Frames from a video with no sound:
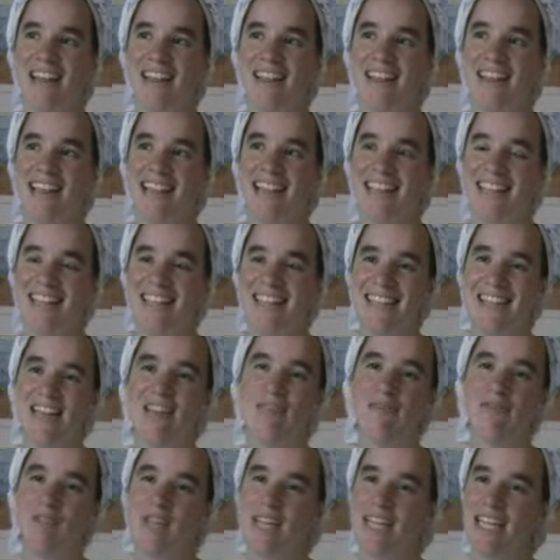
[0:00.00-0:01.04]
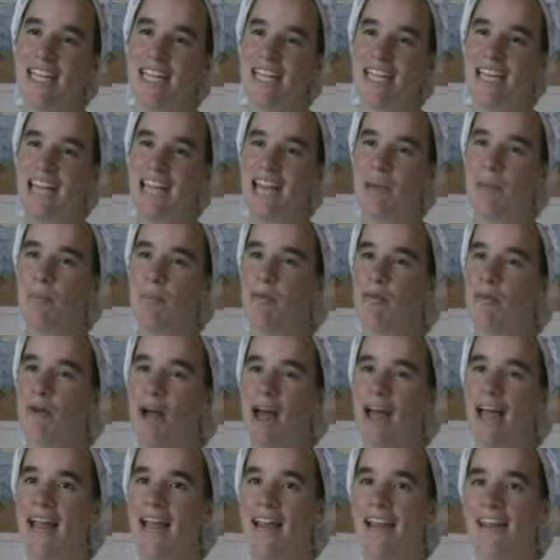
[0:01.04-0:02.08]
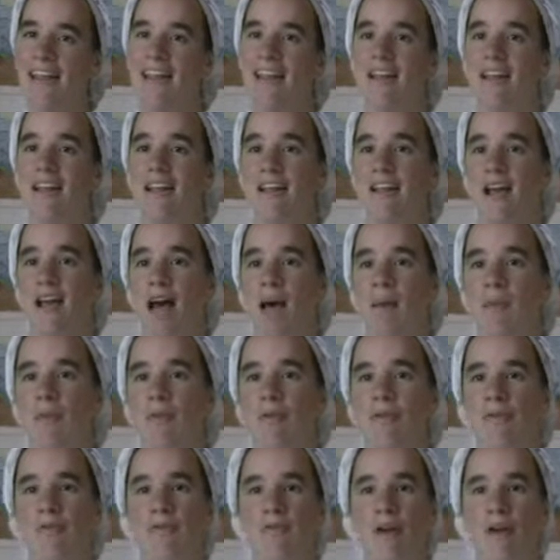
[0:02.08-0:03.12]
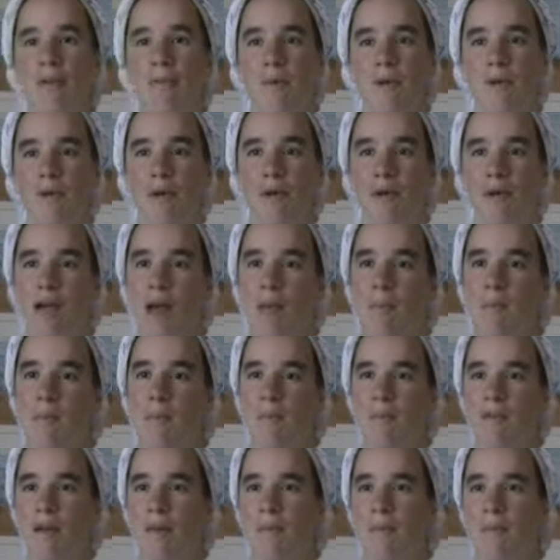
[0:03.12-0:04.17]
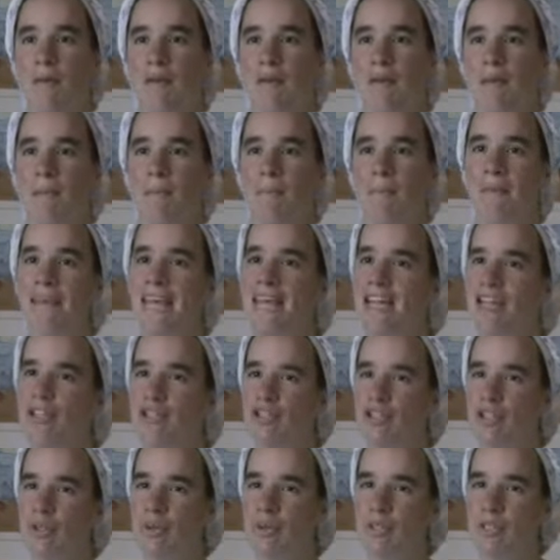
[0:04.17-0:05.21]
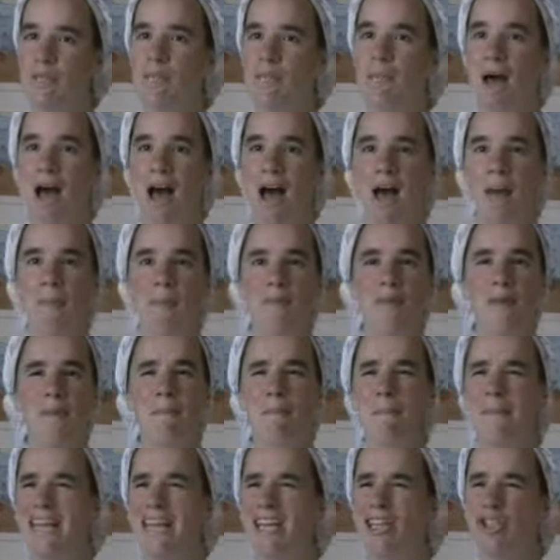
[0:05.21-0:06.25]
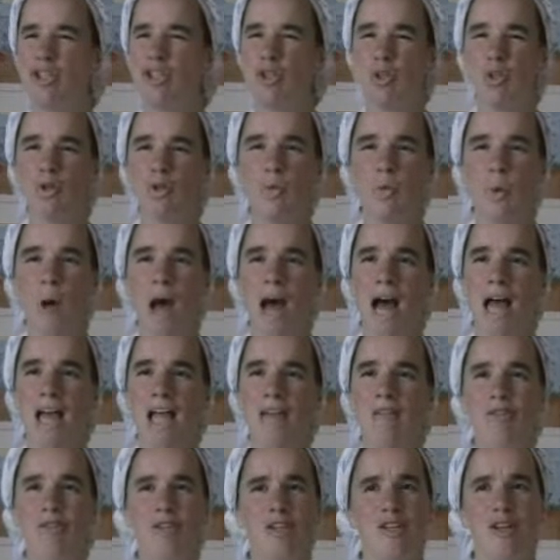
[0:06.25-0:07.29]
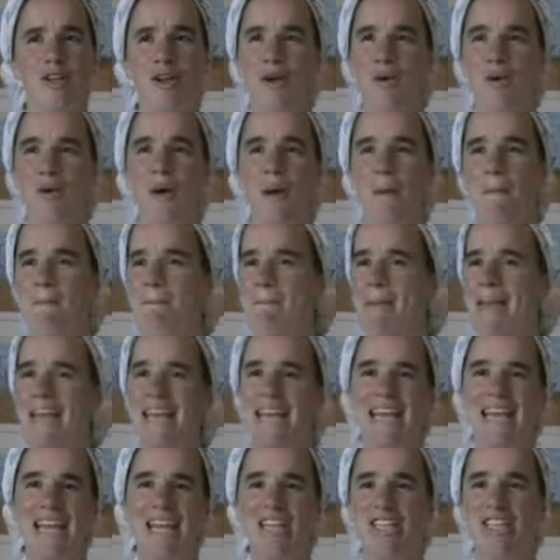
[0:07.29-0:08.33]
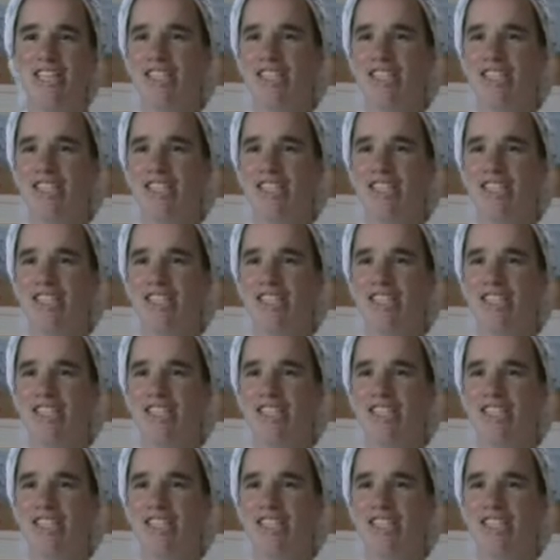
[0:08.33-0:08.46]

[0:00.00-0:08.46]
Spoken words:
this sense of dignity and pride comes from being Jewish moms and being Jewish wives and making